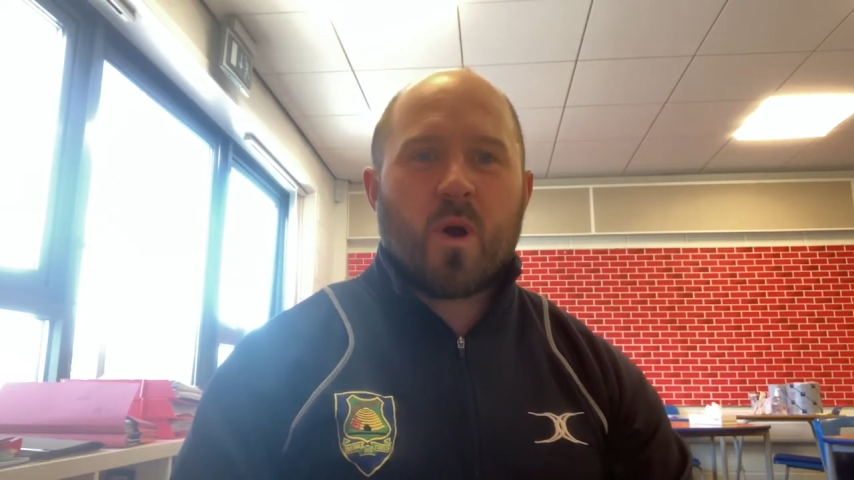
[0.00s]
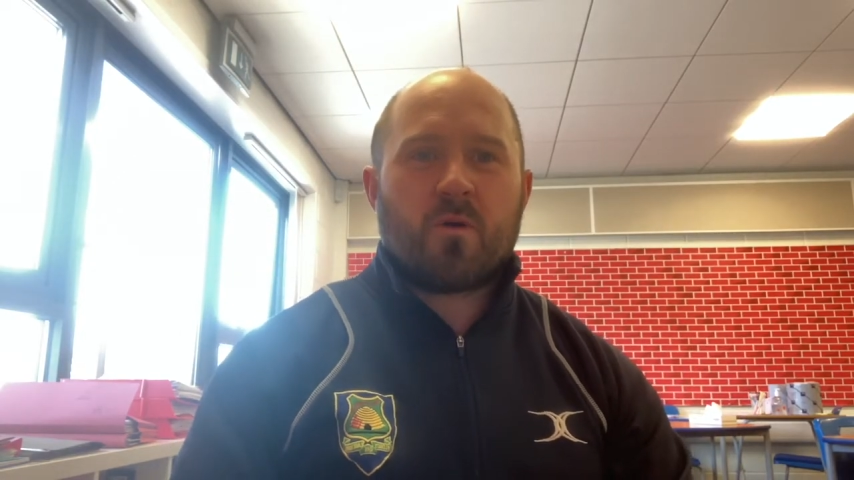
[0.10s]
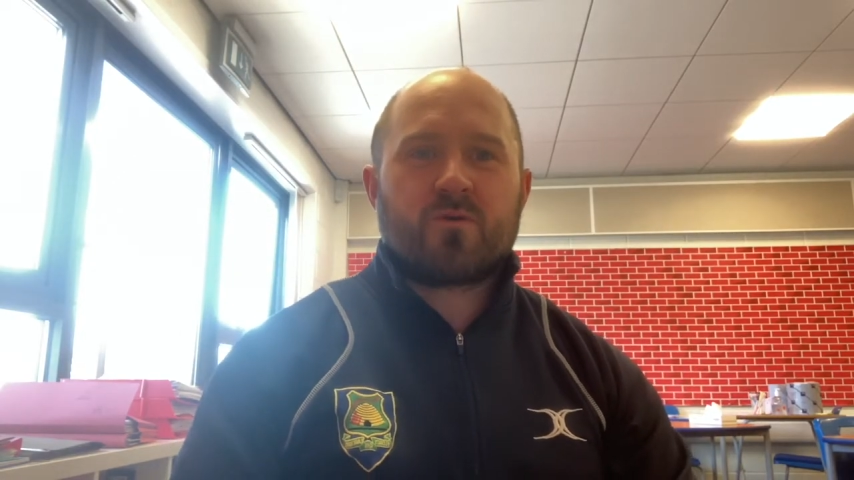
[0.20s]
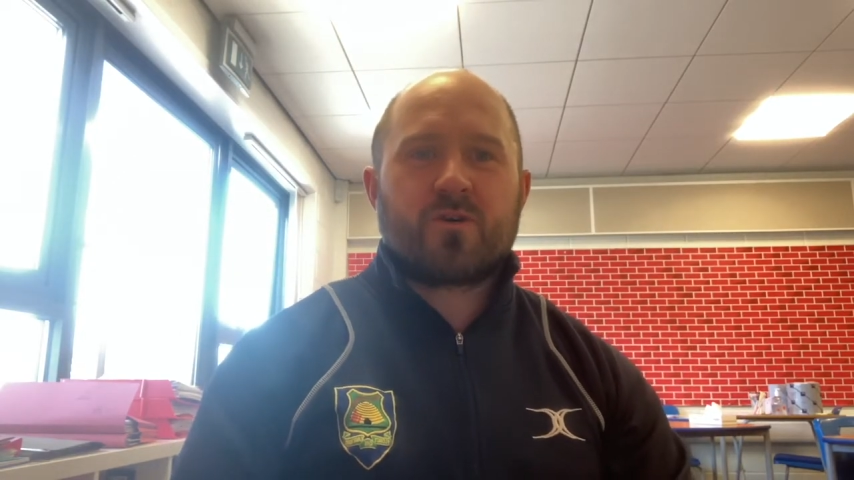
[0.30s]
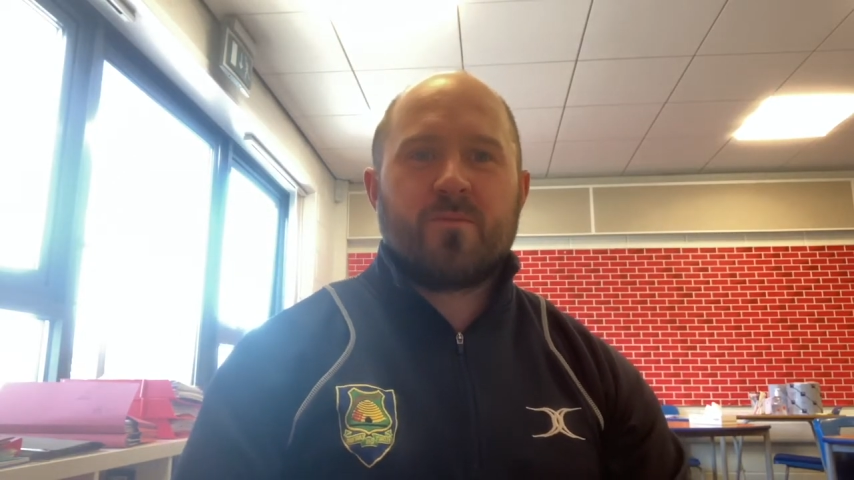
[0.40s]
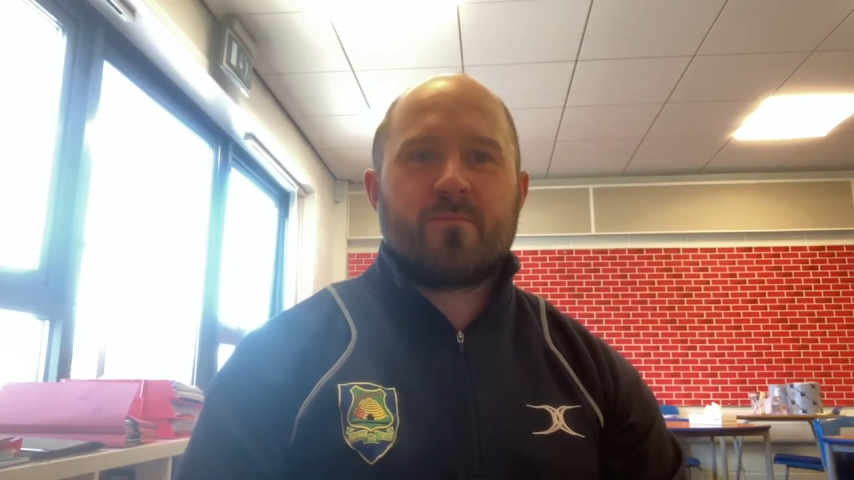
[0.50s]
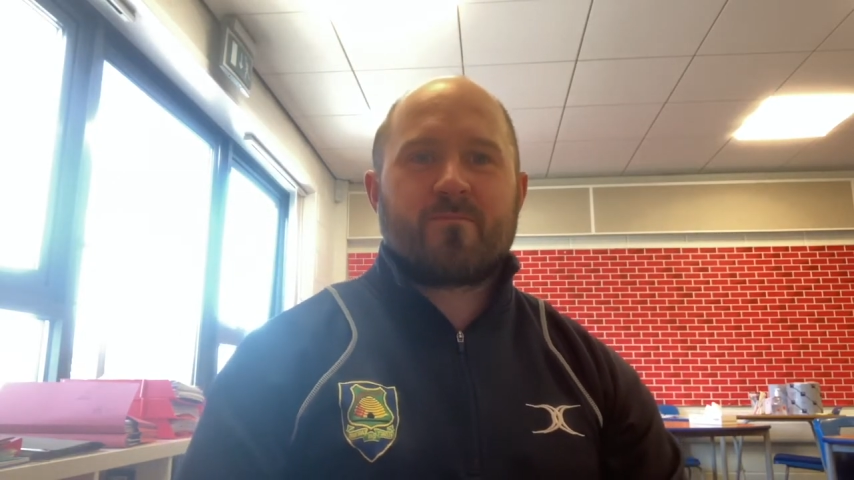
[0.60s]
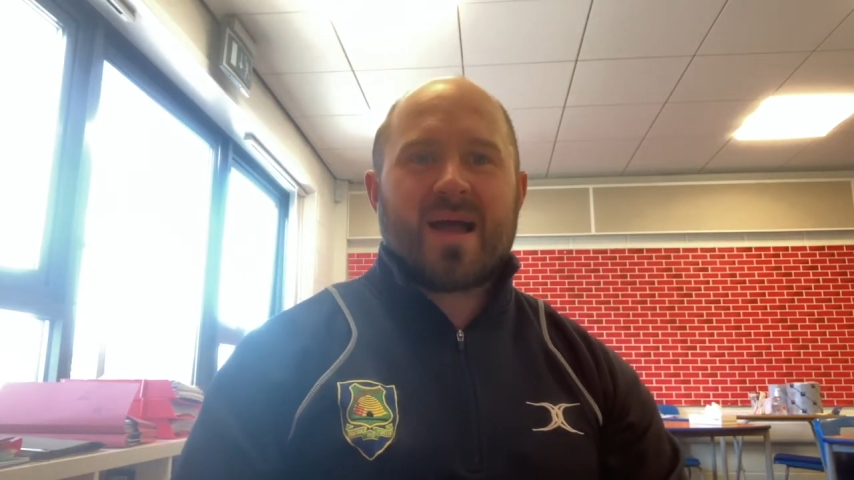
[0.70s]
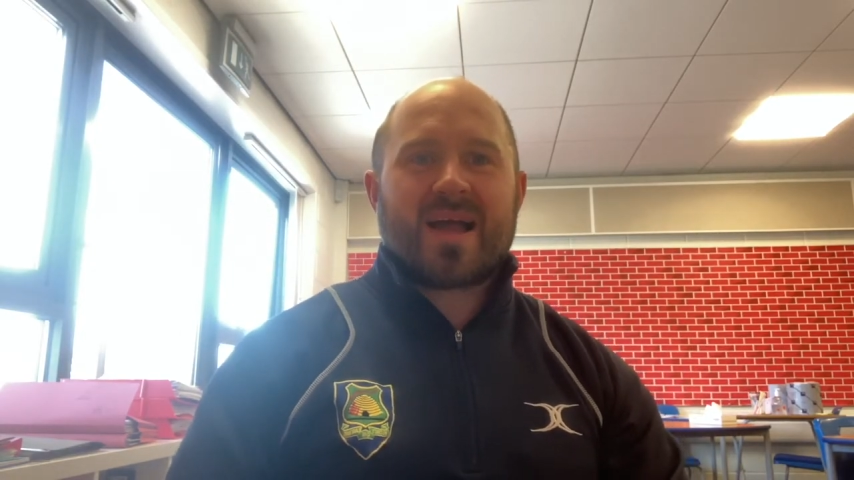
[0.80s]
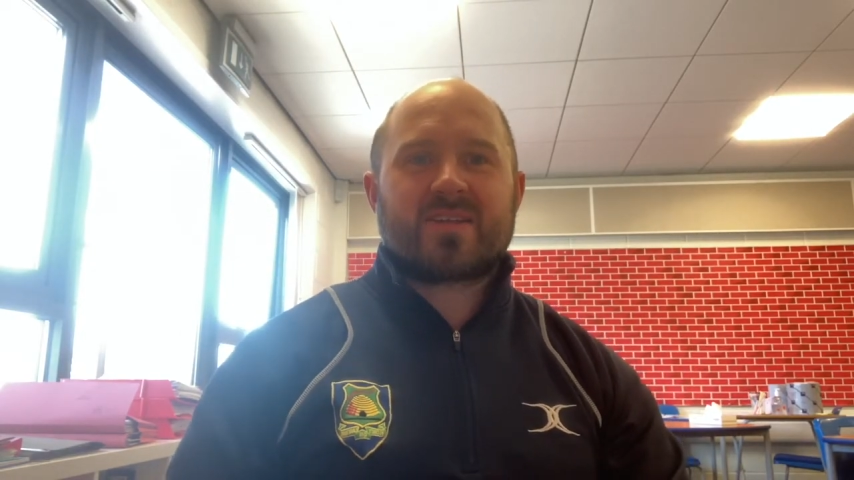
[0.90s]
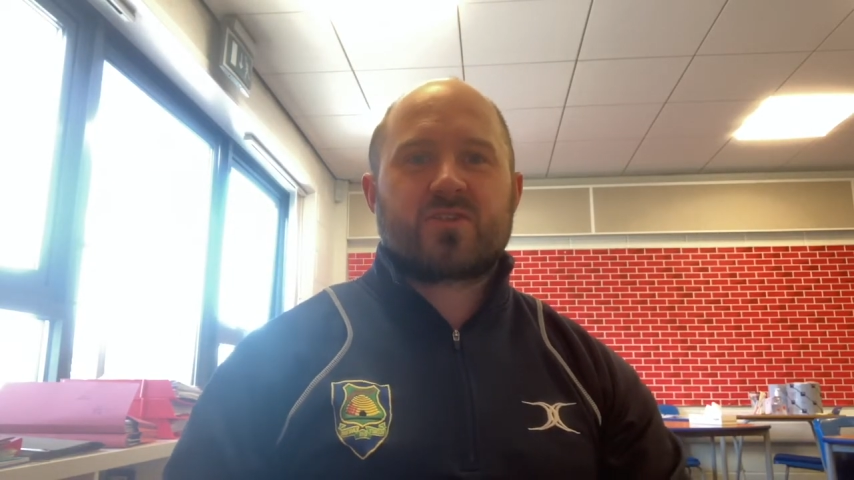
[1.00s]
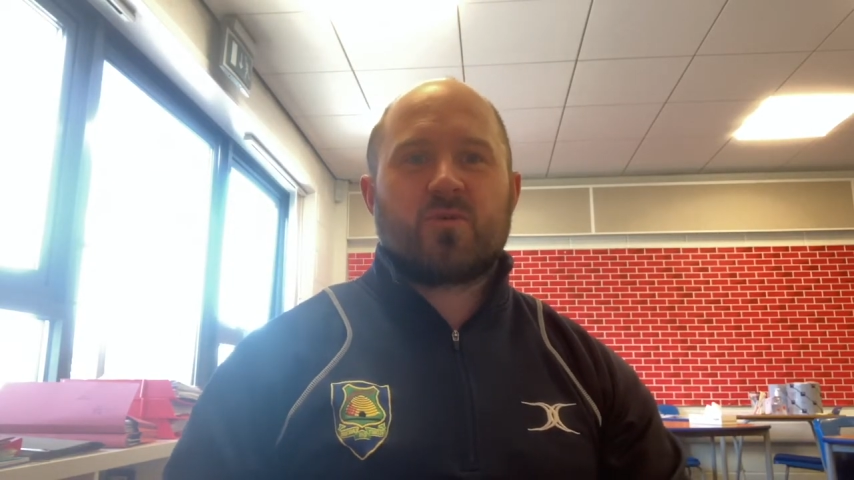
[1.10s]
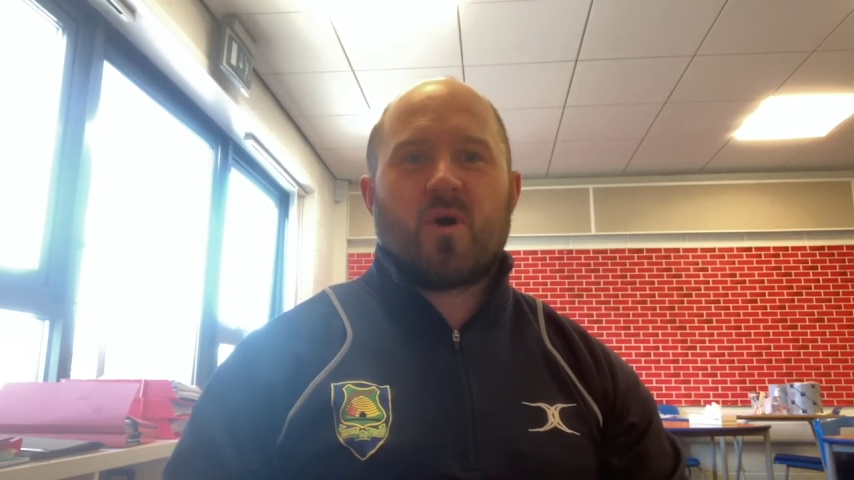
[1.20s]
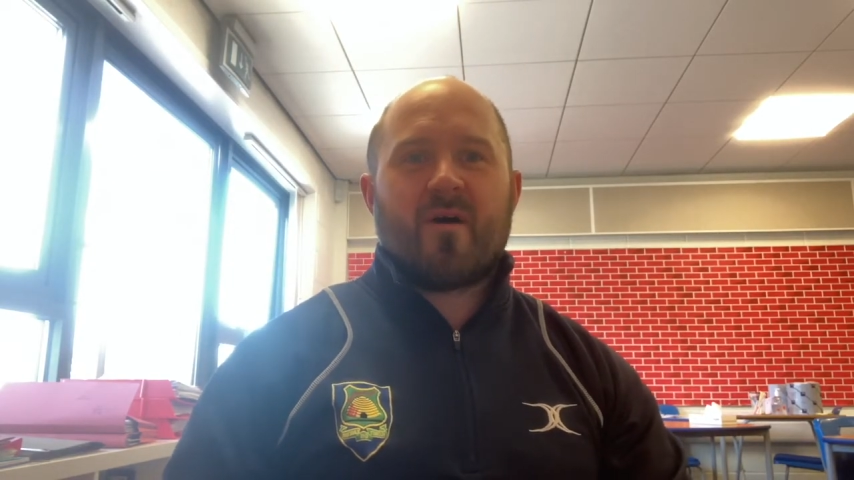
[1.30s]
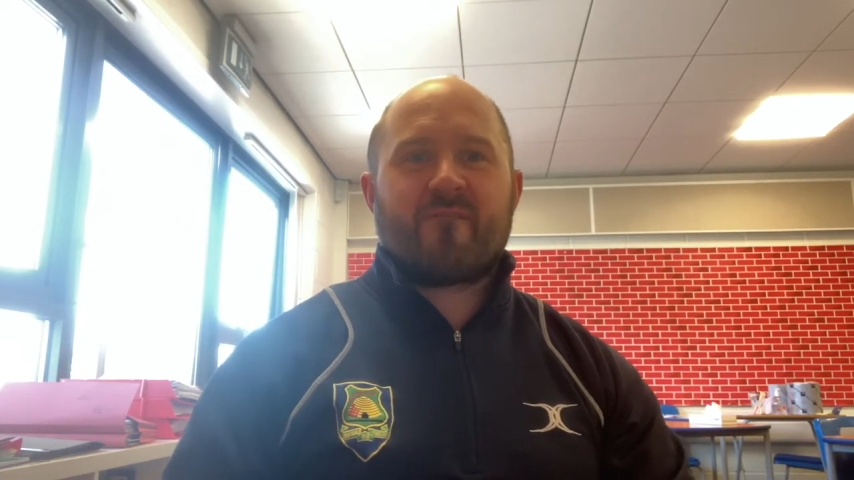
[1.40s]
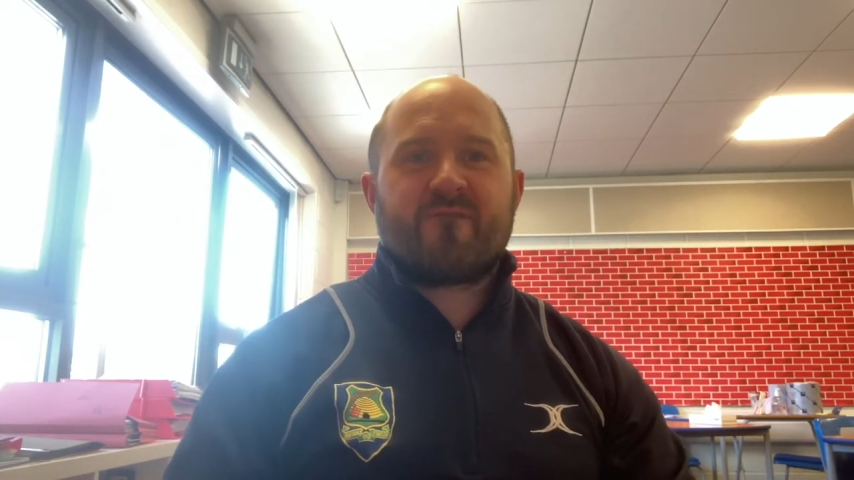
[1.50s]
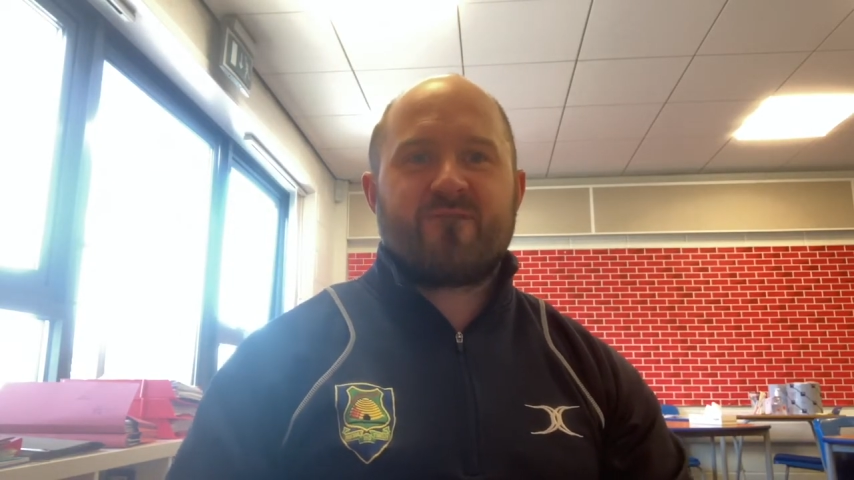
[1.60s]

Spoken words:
welcome back to our